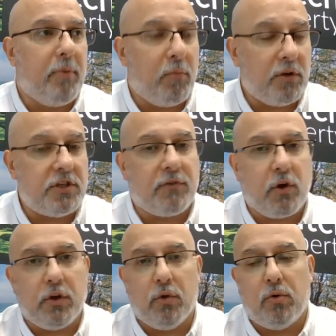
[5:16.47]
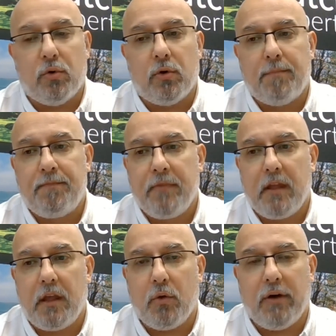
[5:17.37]
But once you've got your
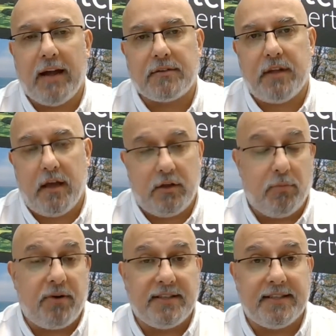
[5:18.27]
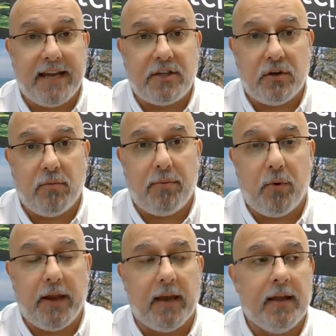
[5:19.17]
presentation on
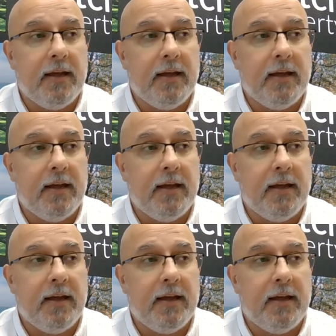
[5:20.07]
point,